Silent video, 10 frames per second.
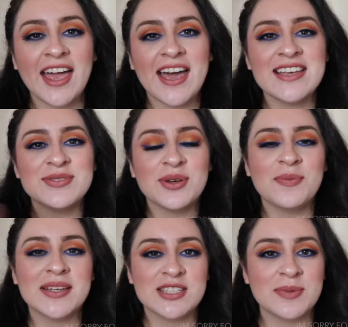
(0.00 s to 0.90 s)
Hi guys,
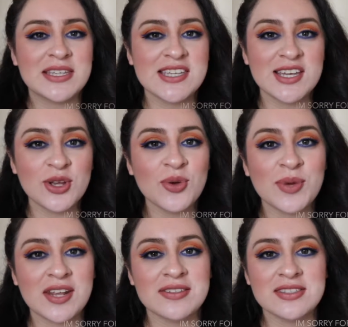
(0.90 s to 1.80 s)
welcome back to my channel.
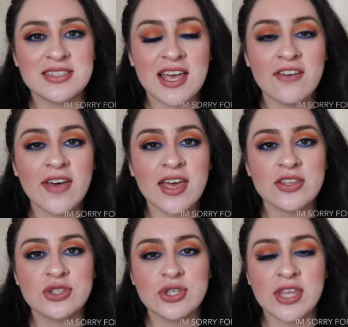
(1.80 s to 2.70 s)
My name is Steph
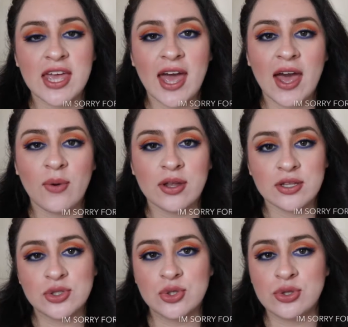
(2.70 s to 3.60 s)
and today I
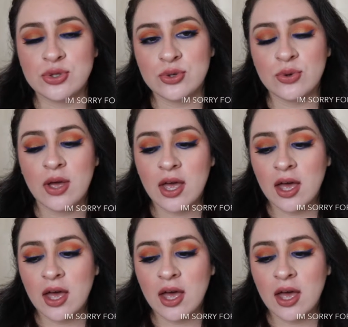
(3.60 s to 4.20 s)
wanted to do